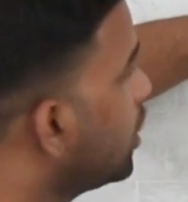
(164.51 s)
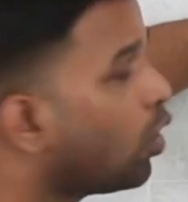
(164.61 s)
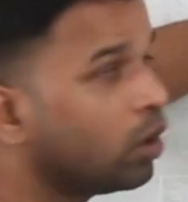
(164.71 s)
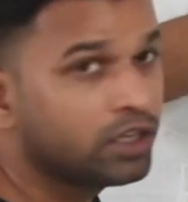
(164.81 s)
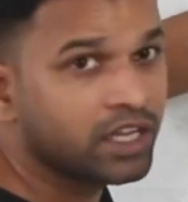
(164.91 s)

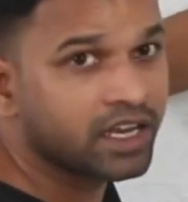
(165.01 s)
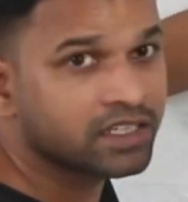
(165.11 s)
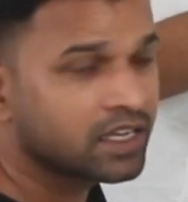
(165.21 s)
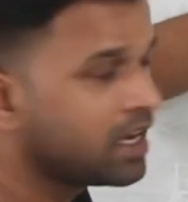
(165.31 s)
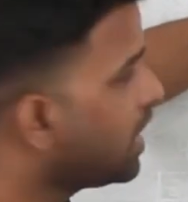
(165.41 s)
whole thing
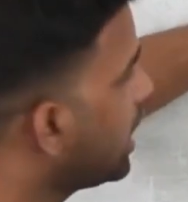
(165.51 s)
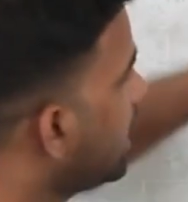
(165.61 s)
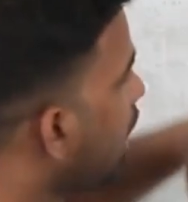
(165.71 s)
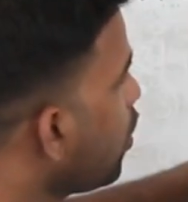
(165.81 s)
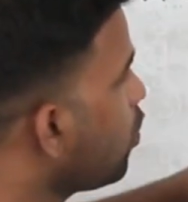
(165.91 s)
as
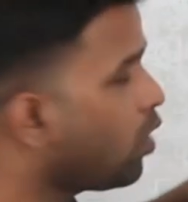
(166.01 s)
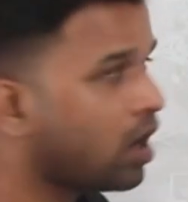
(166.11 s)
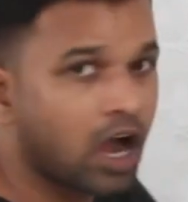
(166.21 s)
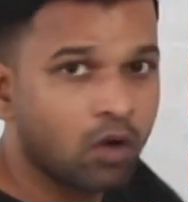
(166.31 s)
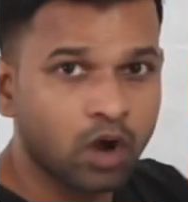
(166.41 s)
now
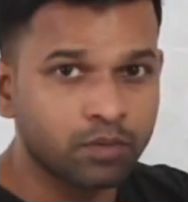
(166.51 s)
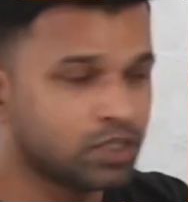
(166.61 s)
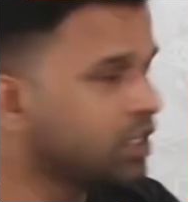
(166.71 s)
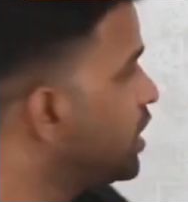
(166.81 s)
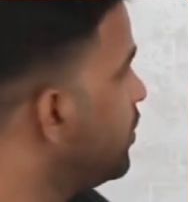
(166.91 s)
our
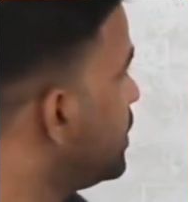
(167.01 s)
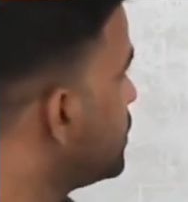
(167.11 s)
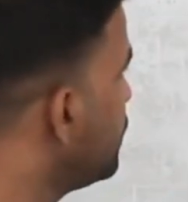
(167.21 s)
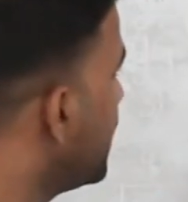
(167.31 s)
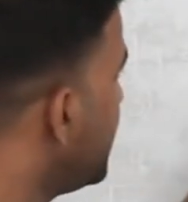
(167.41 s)
objective
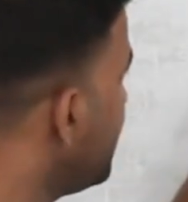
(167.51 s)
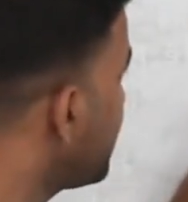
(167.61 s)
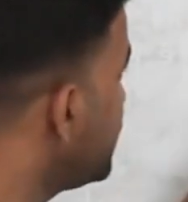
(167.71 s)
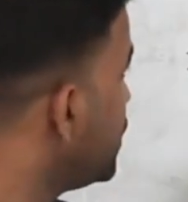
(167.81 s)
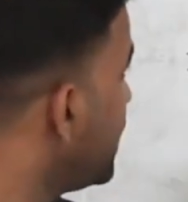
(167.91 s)
is we are
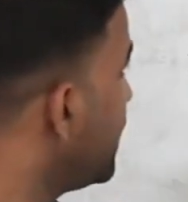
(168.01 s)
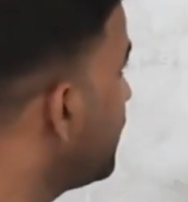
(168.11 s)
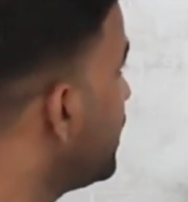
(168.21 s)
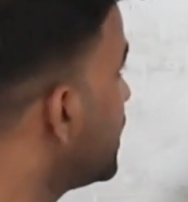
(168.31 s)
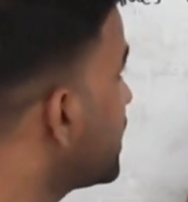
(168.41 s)

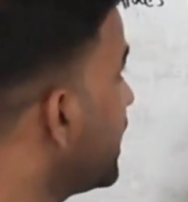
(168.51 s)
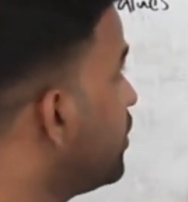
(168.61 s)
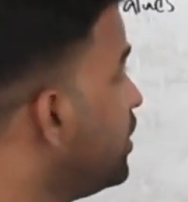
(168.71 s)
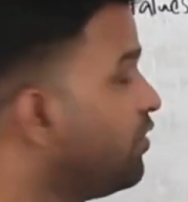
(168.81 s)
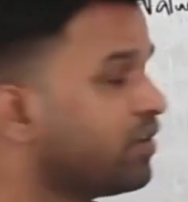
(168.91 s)
differentiating, we are
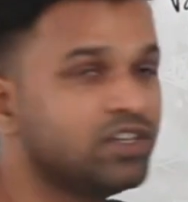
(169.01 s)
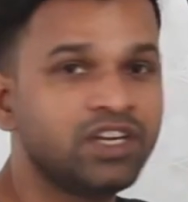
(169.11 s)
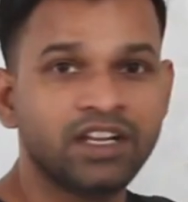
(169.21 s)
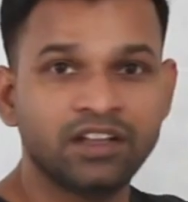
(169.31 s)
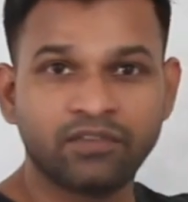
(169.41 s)
trying to
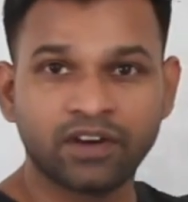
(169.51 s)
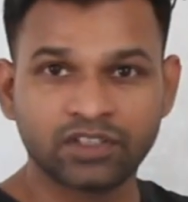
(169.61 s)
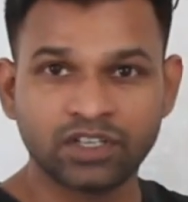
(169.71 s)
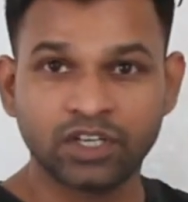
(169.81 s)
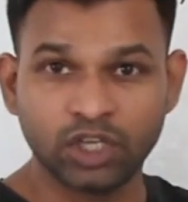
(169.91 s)
differentiate the
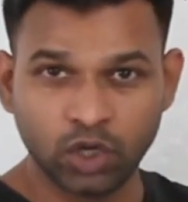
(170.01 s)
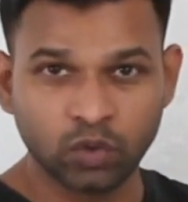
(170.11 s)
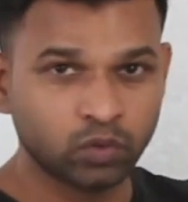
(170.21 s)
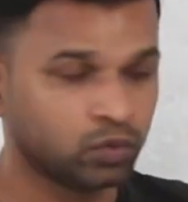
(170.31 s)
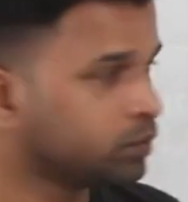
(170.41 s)
function
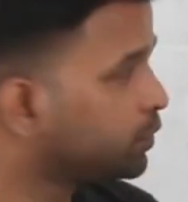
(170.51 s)
u.